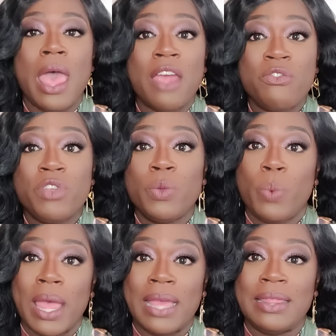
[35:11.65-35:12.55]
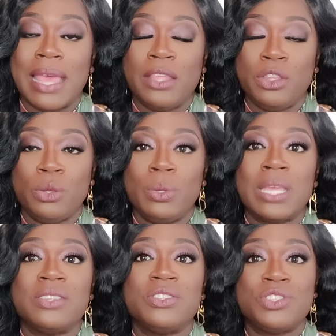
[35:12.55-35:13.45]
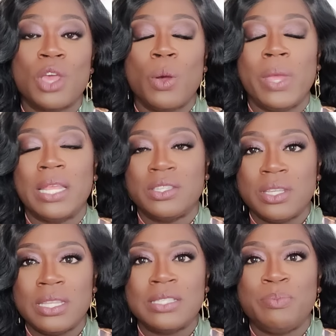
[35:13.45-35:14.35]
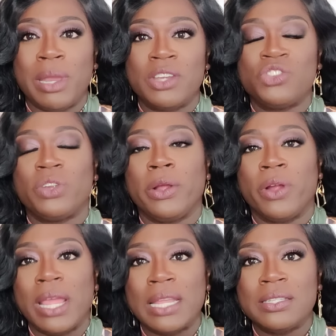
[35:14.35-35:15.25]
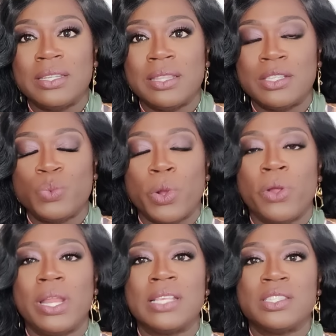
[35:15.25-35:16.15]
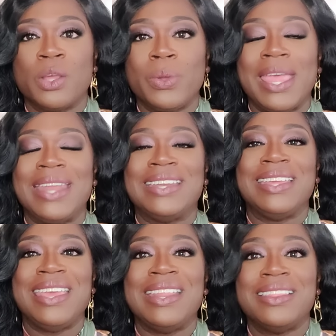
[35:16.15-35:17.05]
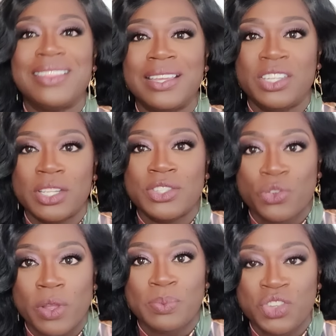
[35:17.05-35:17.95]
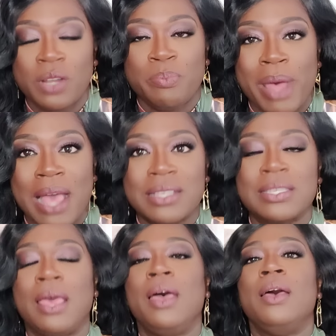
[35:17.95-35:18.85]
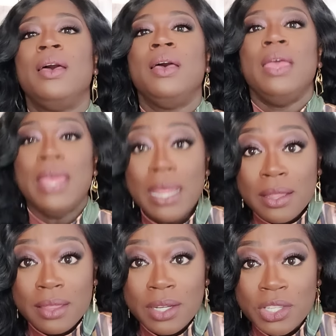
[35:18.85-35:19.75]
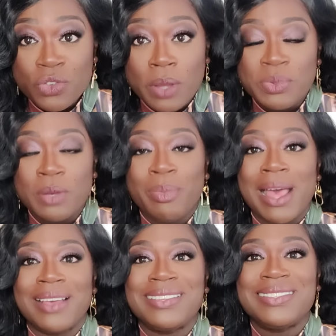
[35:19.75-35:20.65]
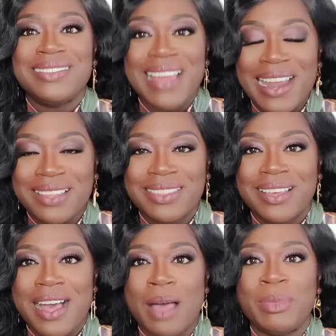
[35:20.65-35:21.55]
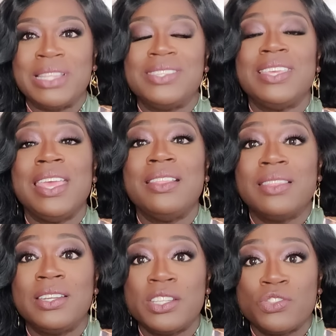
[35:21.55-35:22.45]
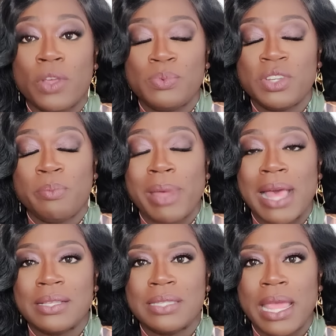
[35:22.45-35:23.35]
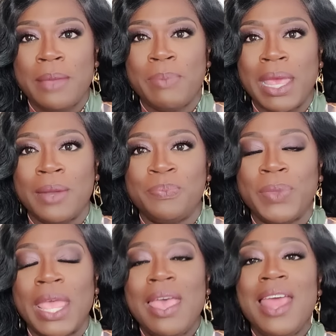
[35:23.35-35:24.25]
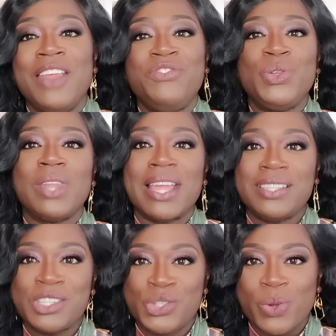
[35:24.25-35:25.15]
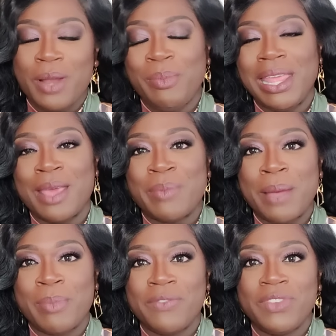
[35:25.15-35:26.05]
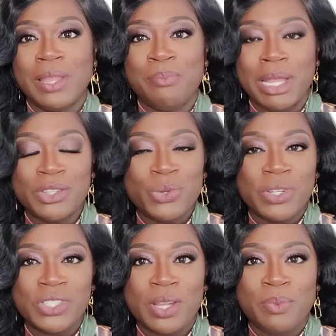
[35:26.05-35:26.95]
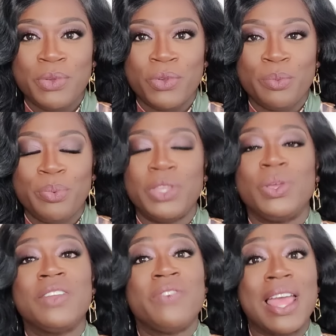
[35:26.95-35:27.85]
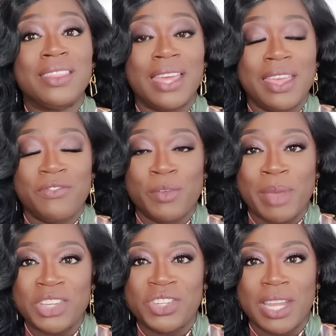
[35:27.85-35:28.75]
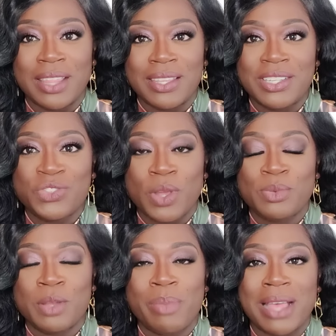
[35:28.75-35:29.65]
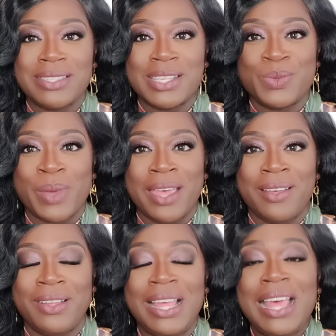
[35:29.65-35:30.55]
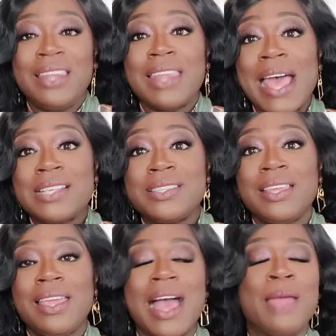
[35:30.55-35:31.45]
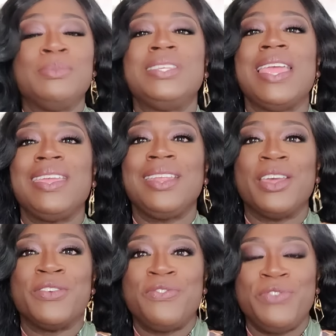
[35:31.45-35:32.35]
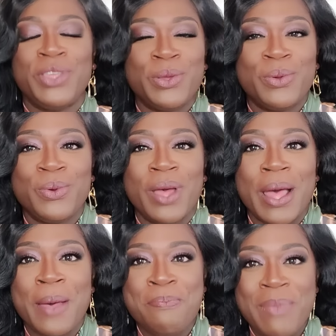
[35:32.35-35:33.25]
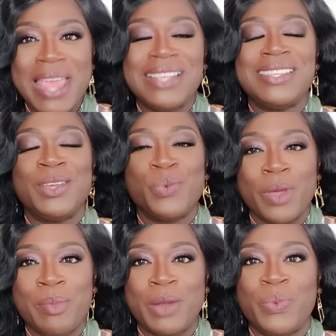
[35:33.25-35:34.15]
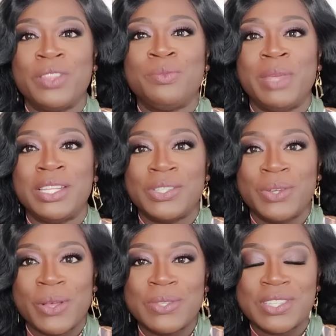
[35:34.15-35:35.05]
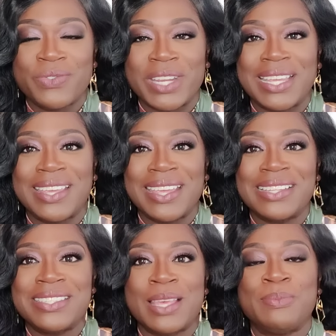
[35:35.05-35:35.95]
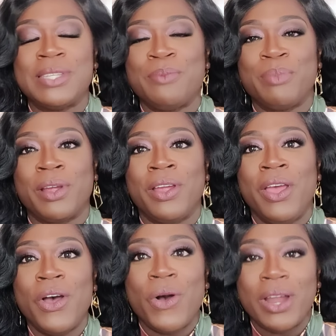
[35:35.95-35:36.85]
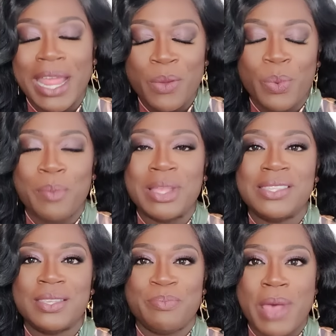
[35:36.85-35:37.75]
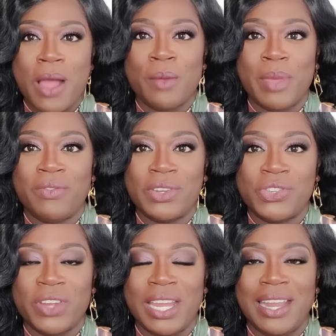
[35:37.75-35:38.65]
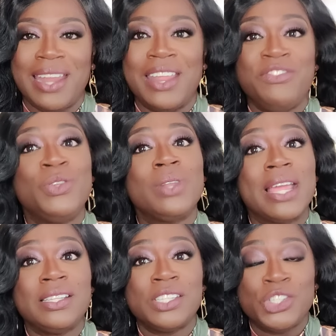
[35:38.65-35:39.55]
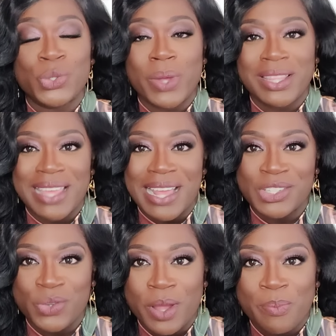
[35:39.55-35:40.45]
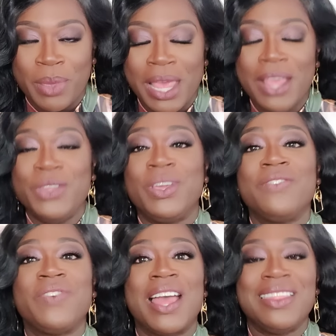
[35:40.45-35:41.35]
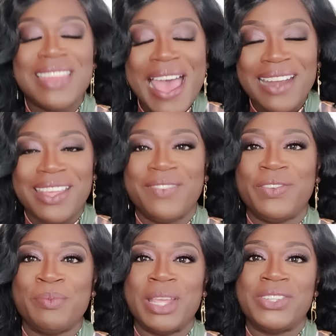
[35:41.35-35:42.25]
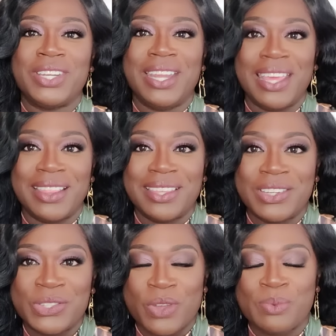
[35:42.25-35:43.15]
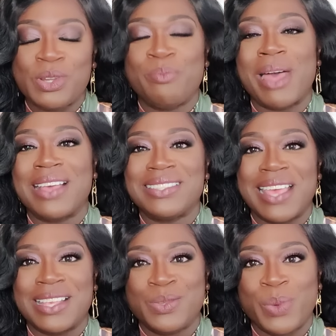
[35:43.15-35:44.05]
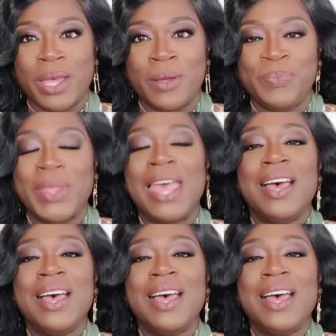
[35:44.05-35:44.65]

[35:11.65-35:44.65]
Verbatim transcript: Every way that you can sow into this ministry or into this word is located in the description box in the description box, not in the comments, in the description box. Amen. And if you'd like to join me in my monthly mentorship group, you can find that information in the description box as well. Lastly, I'm taking a few amazing women with me to Costa Rica in September on a women's empowerment retreat. And if you'd like to join that trip, you can find that information in the description box as well.